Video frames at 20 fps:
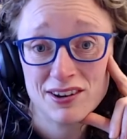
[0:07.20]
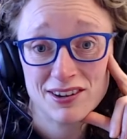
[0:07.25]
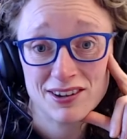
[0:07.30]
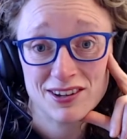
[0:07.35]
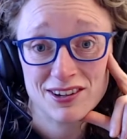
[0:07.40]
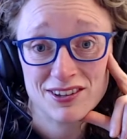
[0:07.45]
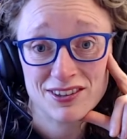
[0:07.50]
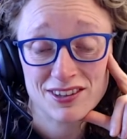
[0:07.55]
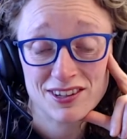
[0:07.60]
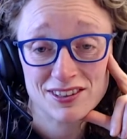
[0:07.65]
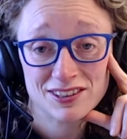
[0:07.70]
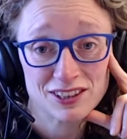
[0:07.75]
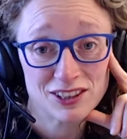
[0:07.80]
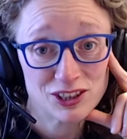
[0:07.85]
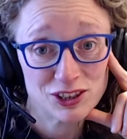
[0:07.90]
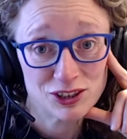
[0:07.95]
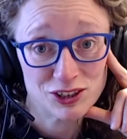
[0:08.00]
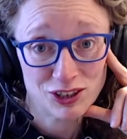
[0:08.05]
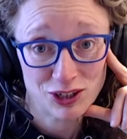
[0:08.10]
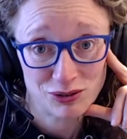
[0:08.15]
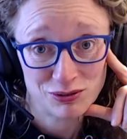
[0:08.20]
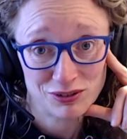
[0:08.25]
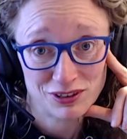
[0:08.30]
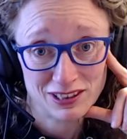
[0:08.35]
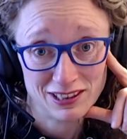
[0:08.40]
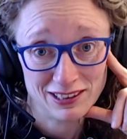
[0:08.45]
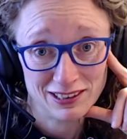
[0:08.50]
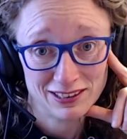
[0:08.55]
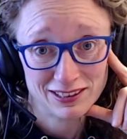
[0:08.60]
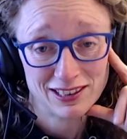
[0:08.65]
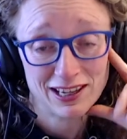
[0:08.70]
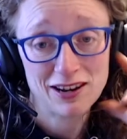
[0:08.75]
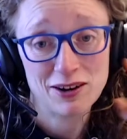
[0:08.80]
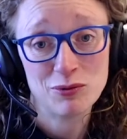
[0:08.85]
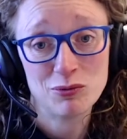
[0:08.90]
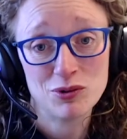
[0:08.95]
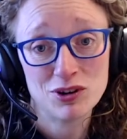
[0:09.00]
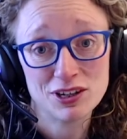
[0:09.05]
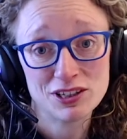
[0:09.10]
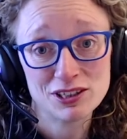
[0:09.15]
earth is a to don't list and
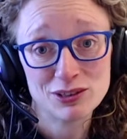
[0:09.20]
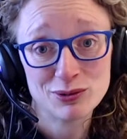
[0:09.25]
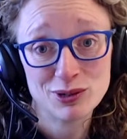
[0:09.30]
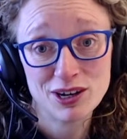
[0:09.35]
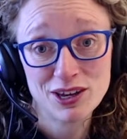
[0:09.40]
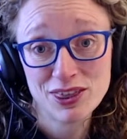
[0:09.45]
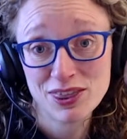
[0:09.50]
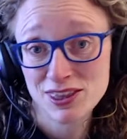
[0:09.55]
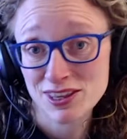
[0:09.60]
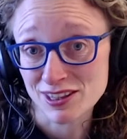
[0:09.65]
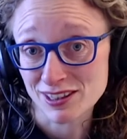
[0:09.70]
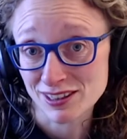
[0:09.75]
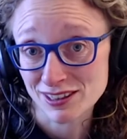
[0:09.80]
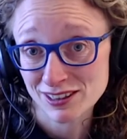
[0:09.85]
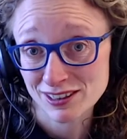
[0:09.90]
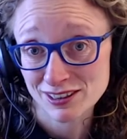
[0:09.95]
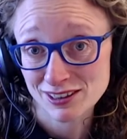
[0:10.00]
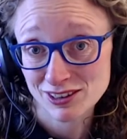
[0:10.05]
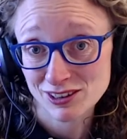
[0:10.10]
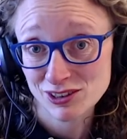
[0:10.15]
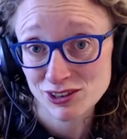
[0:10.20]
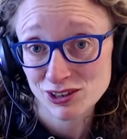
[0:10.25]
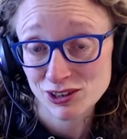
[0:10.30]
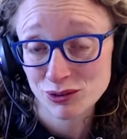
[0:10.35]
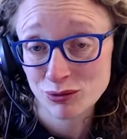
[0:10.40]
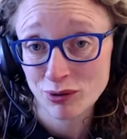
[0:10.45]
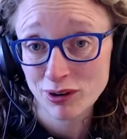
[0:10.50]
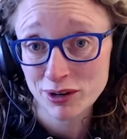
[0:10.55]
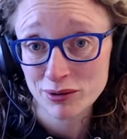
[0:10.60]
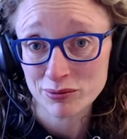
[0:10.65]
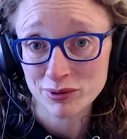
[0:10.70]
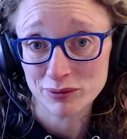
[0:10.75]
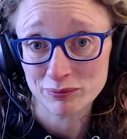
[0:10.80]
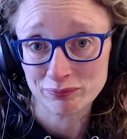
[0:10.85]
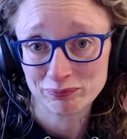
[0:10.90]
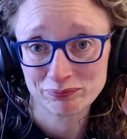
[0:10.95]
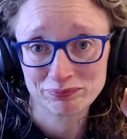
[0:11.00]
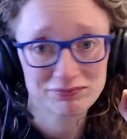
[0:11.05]
why do I think you should write one?